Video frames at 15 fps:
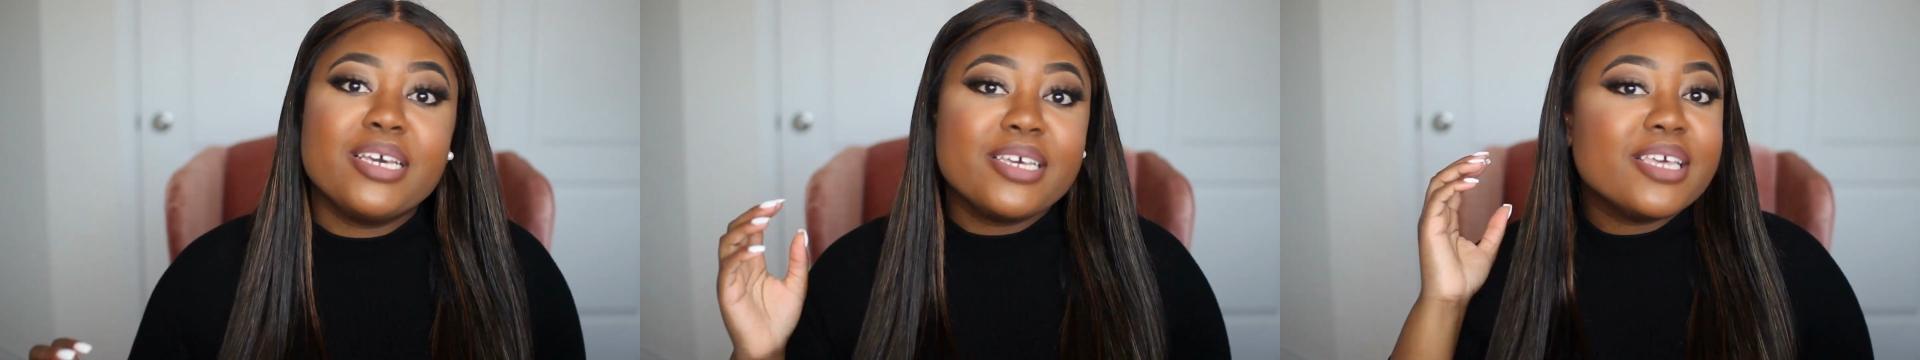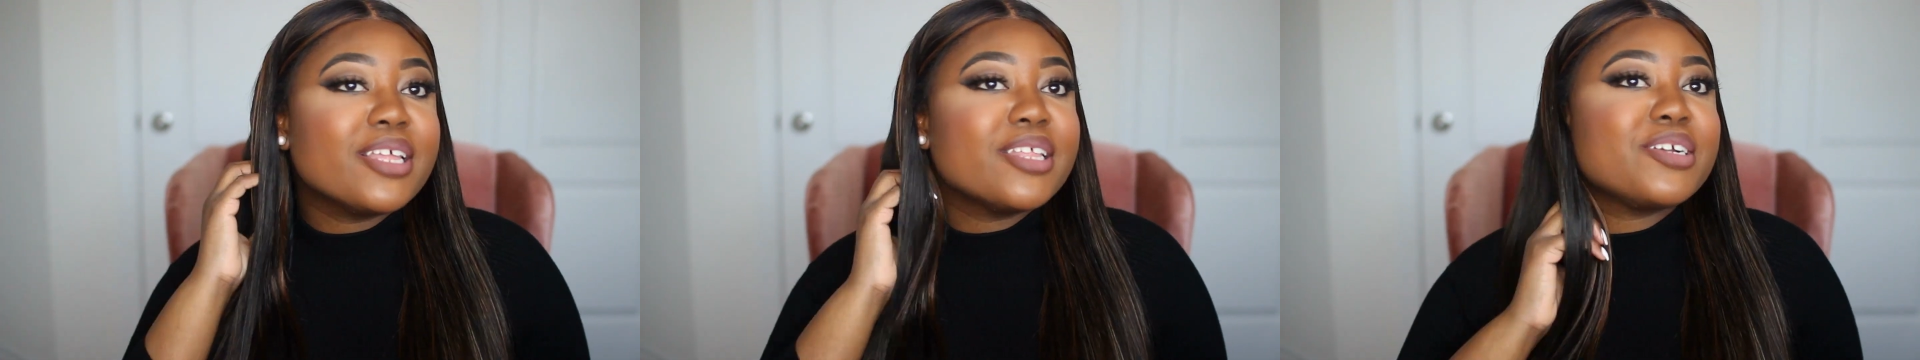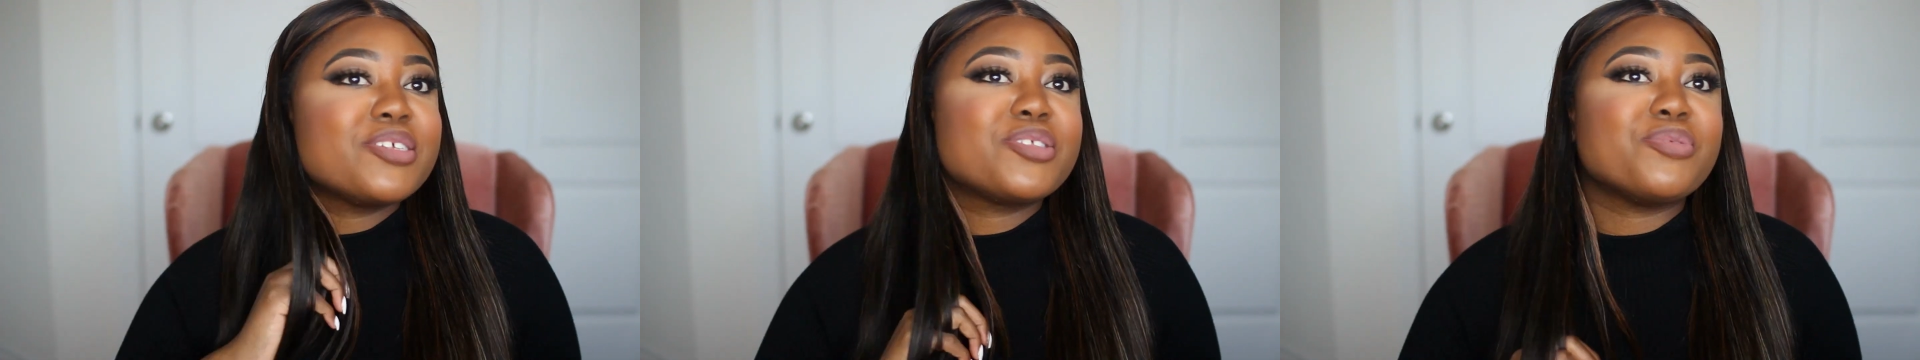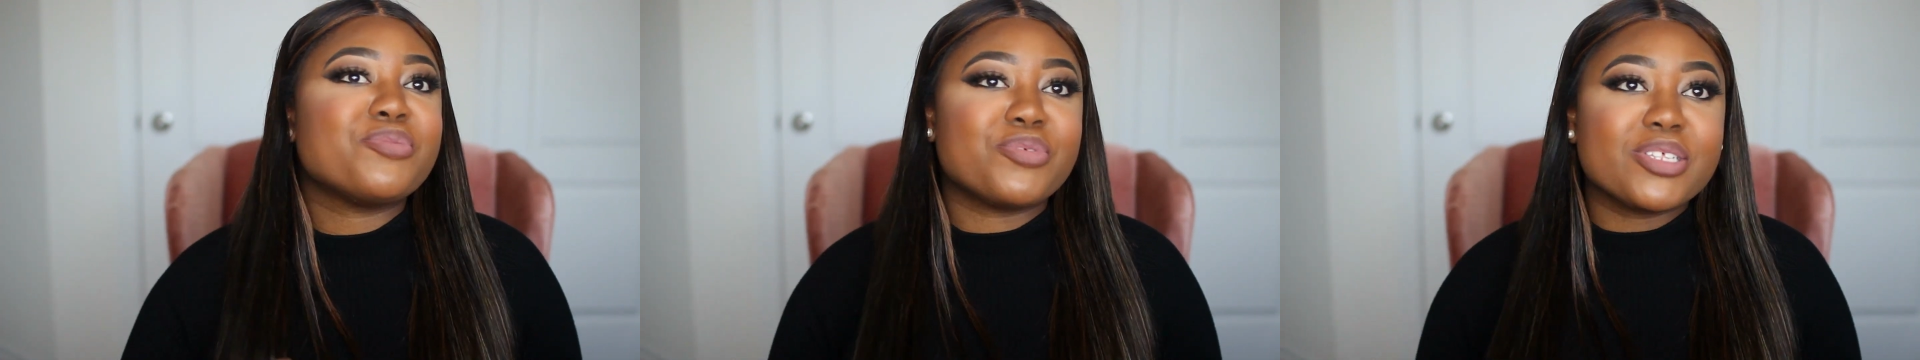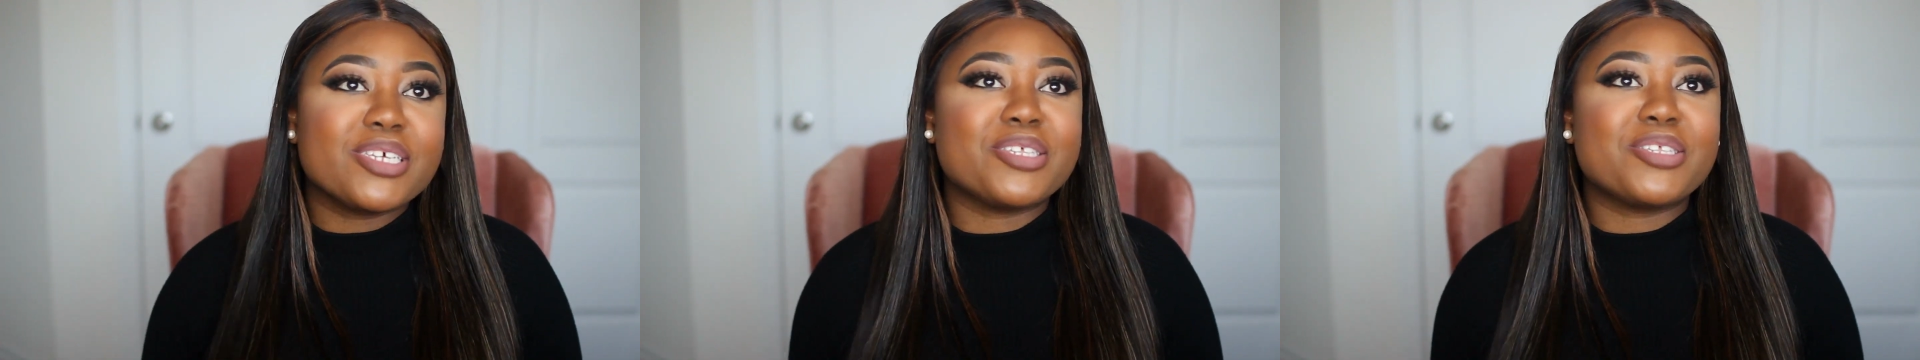Yeah, they're
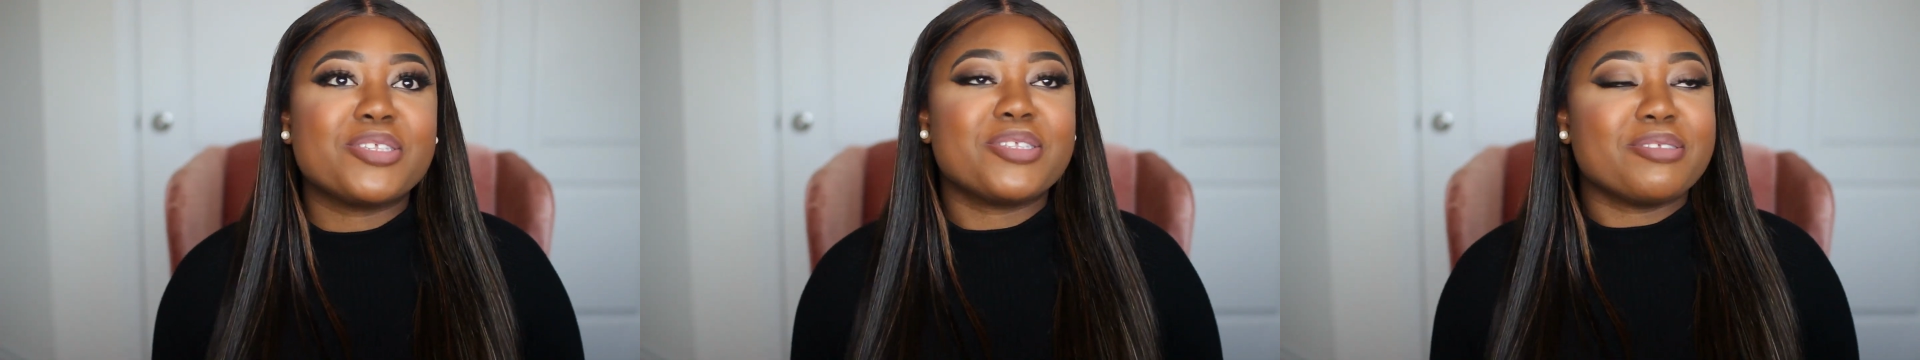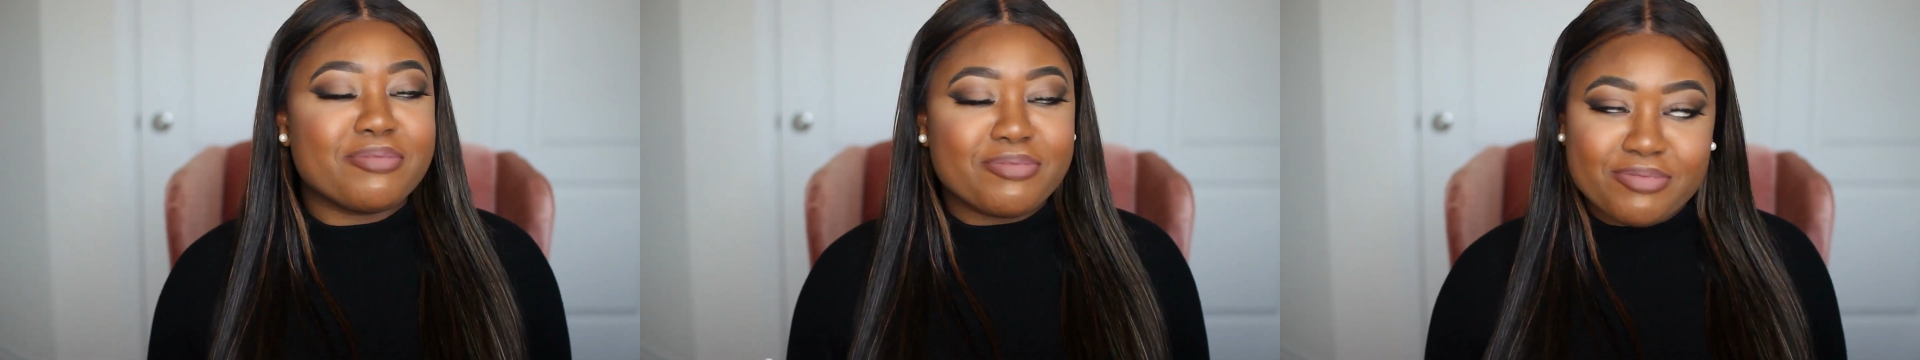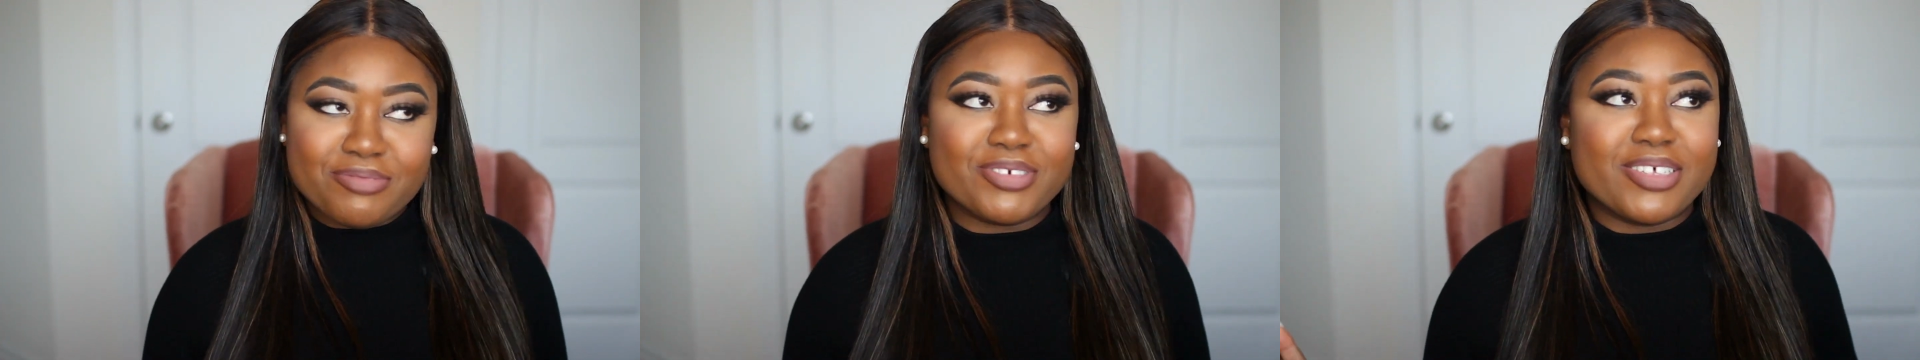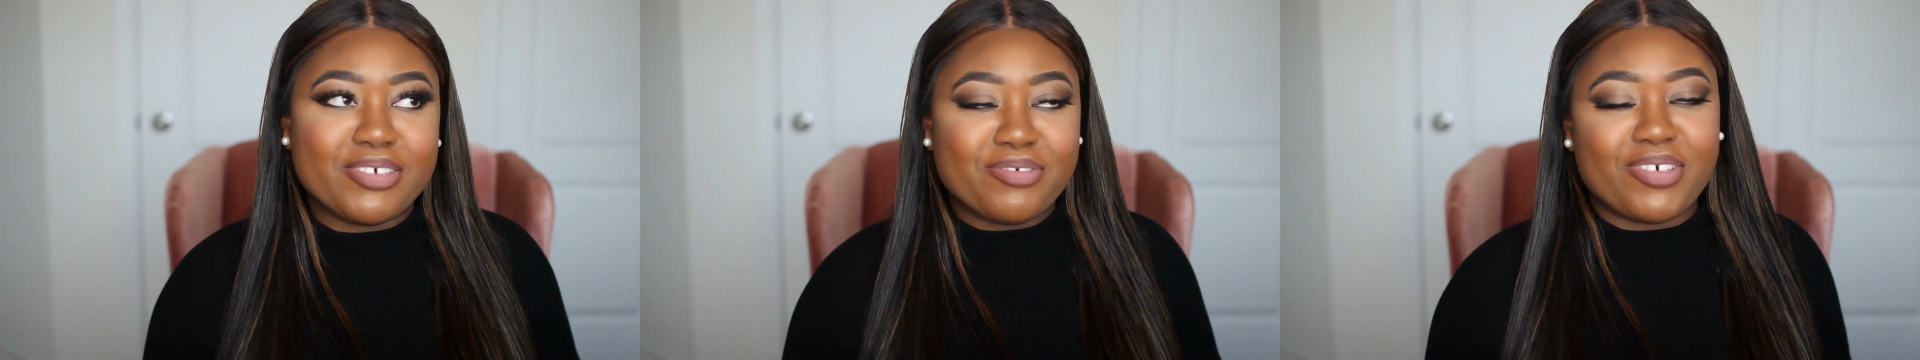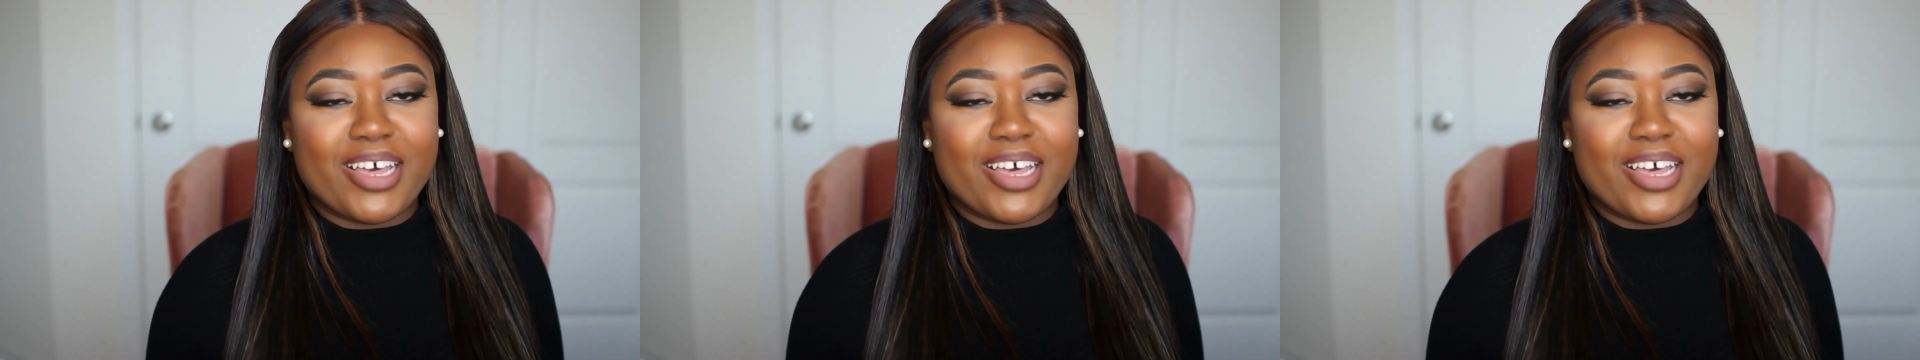really